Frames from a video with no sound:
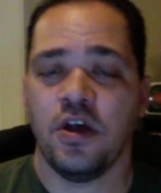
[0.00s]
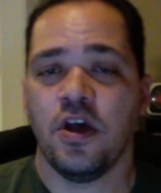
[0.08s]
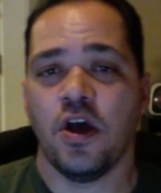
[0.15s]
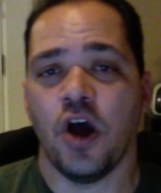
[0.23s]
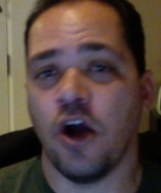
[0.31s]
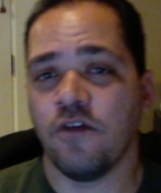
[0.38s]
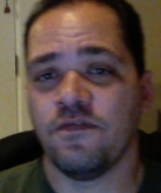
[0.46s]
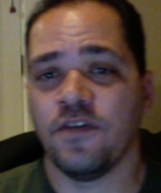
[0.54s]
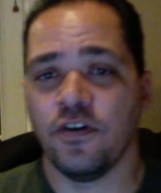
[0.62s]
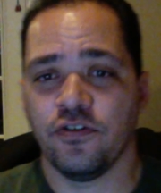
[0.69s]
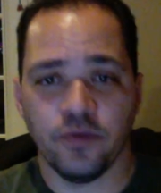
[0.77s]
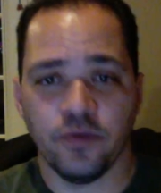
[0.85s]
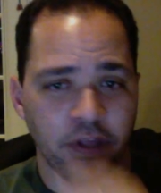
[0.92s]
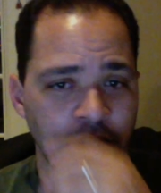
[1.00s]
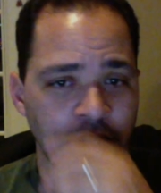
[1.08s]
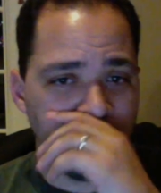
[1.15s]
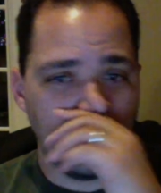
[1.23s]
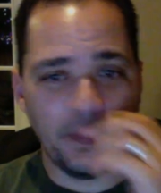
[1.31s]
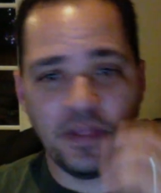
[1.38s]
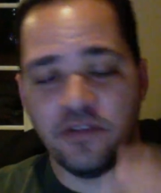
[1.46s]
Our first release,
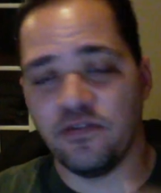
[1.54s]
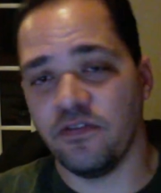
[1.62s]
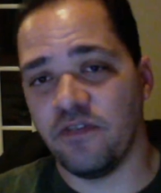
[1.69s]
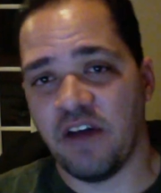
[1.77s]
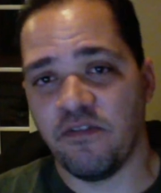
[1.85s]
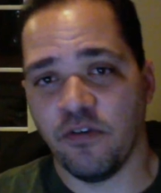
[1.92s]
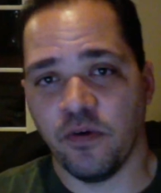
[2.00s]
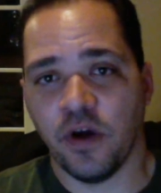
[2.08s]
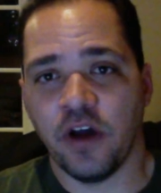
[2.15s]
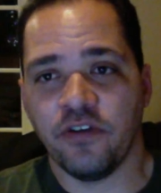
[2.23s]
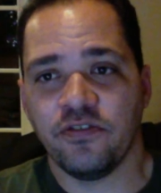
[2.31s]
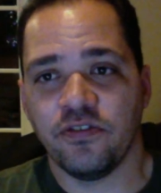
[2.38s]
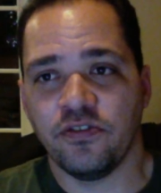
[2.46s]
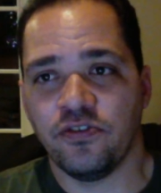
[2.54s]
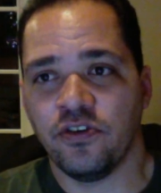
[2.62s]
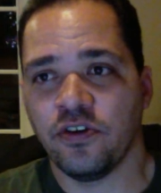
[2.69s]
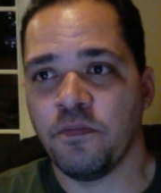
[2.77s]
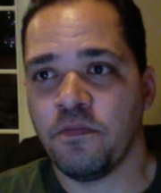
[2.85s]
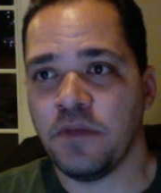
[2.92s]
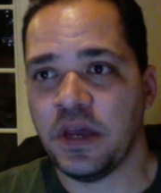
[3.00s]
Survivor Rush, took
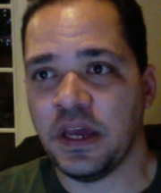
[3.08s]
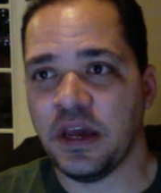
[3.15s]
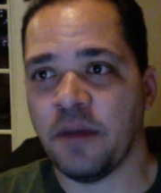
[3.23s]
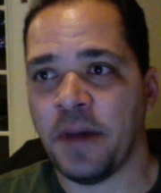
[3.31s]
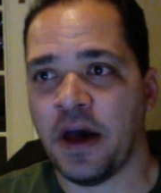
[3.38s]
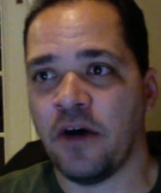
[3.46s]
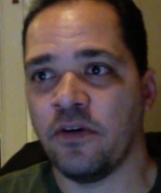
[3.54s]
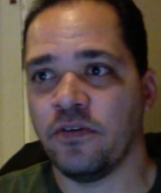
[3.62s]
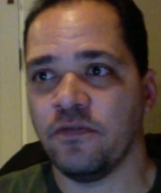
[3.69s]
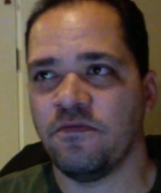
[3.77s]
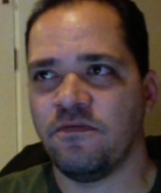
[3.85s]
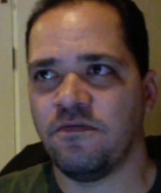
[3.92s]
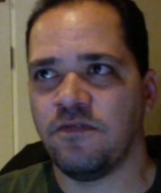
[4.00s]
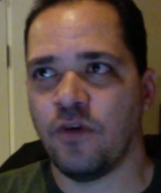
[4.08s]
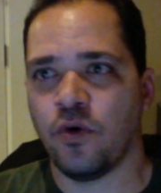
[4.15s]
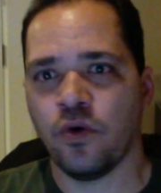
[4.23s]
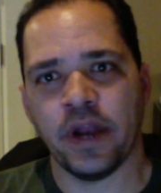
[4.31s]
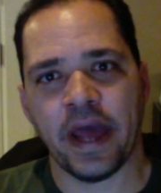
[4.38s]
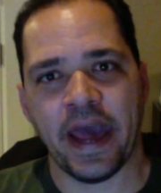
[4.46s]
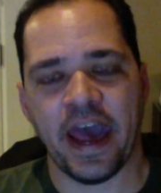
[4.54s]
me about
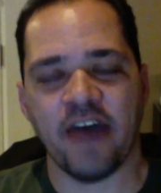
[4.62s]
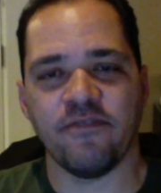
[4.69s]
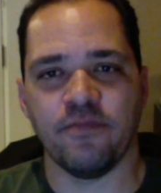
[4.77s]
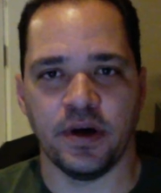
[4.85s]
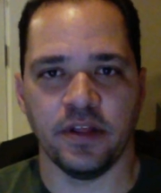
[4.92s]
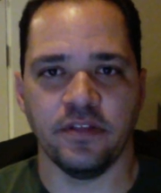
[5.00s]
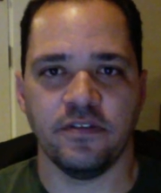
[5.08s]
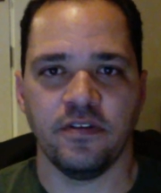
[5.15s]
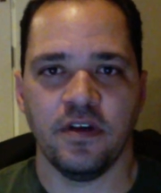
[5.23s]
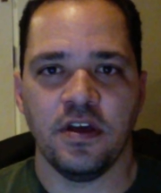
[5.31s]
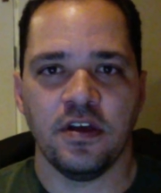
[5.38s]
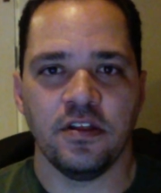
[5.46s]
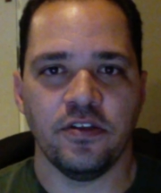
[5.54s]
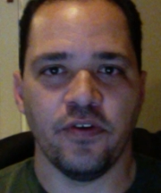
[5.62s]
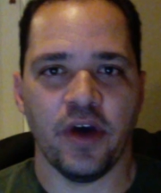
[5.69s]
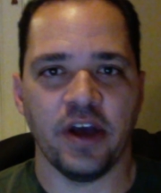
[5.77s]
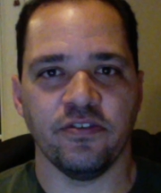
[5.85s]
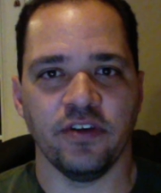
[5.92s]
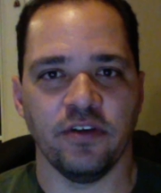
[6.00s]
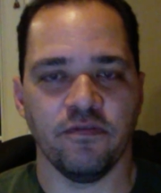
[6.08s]
4.5 months to
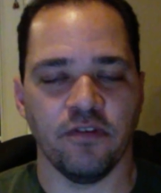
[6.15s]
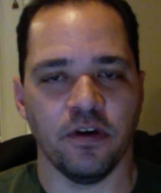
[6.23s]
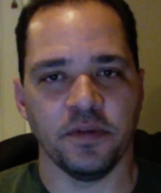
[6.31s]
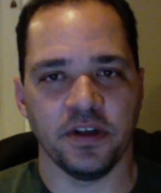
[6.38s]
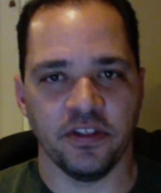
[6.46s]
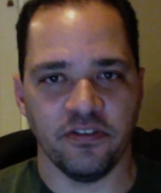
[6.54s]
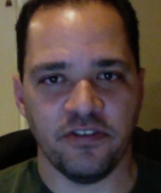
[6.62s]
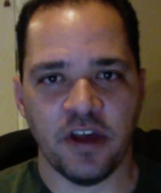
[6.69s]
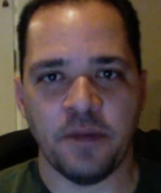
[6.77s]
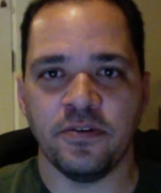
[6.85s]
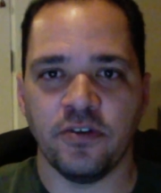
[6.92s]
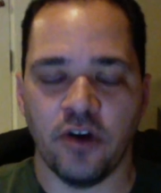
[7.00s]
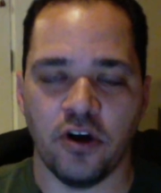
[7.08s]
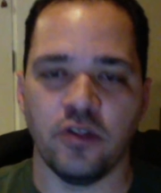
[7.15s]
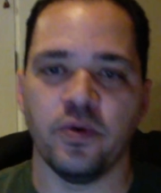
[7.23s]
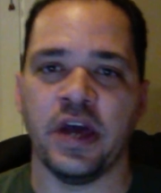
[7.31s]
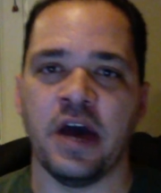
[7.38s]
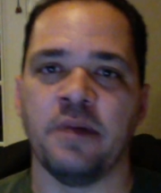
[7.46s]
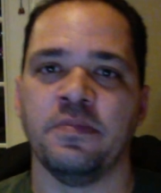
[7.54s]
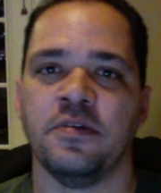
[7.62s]
actually, from conception all the way
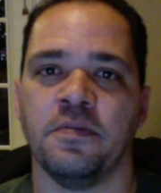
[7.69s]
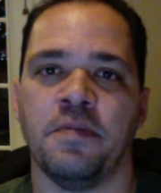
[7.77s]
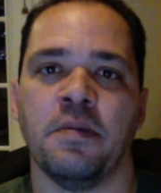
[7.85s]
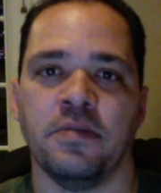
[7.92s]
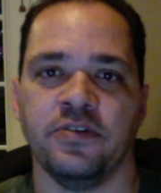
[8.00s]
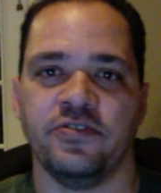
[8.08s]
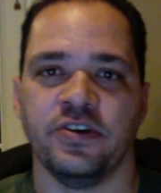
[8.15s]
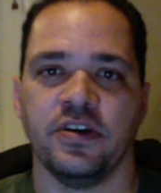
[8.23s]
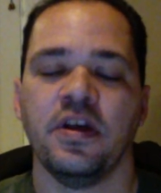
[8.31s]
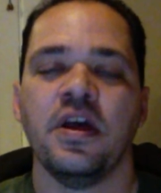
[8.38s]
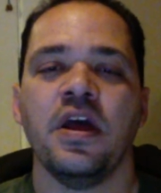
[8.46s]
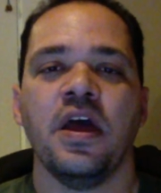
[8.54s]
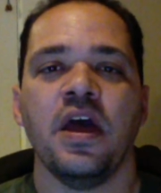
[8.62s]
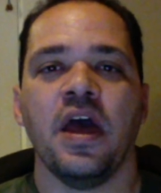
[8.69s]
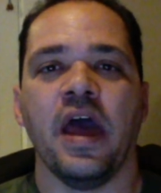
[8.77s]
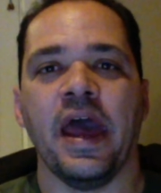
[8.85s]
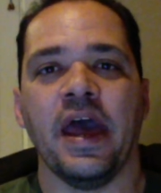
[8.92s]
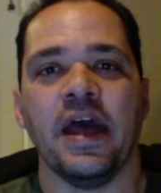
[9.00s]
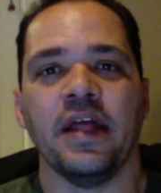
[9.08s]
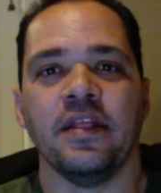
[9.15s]
out to publishing.
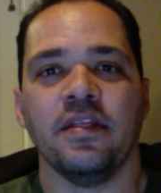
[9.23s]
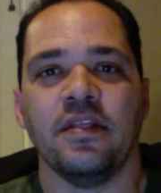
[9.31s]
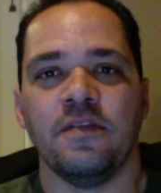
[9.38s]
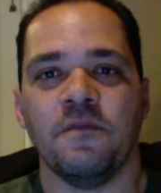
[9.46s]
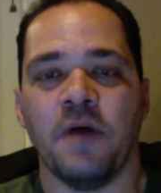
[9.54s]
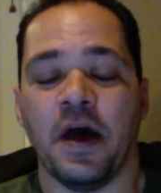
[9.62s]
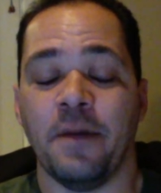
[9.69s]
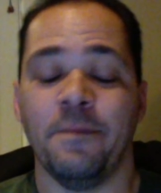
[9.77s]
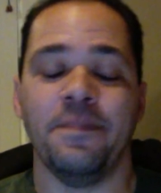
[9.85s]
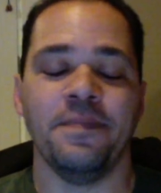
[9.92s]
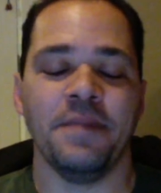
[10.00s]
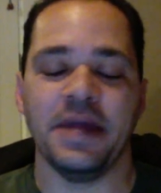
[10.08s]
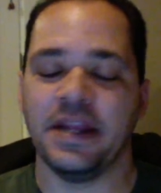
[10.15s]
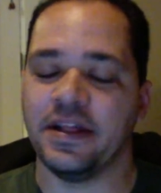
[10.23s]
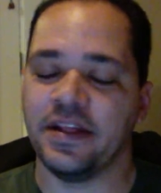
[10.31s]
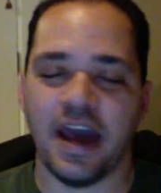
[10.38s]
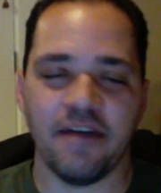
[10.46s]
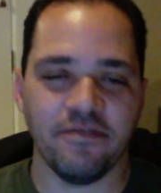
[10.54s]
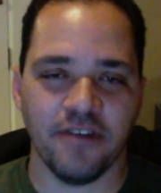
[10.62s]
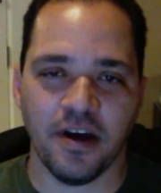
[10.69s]
And immediately
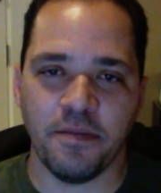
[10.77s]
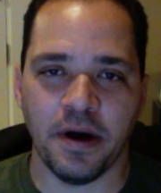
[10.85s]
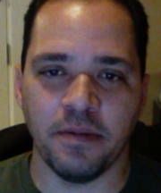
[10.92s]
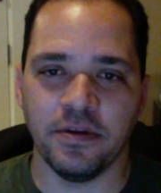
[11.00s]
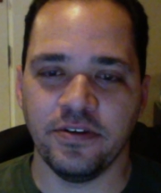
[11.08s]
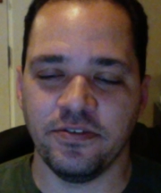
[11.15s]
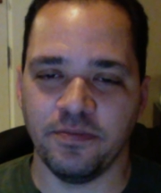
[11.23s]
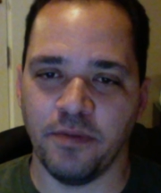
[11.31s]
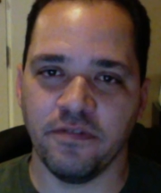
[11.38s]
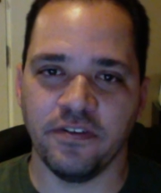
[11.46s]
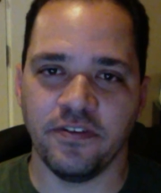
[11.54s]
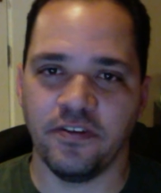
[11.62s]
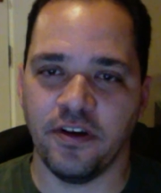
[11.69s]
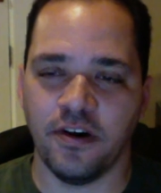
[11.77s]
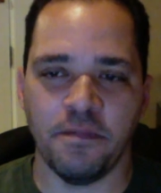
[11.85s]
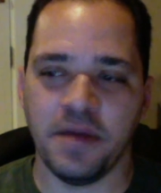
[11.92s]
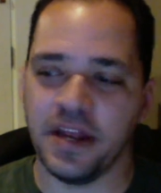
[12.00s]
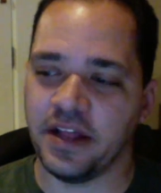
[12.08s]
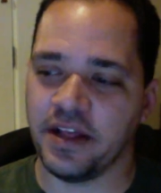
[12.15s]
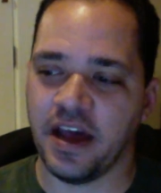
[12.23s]
after I published Murphy's Law,
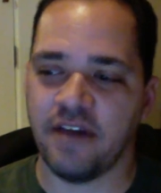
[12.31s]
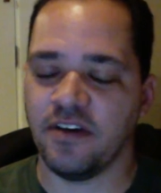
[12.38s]
there's about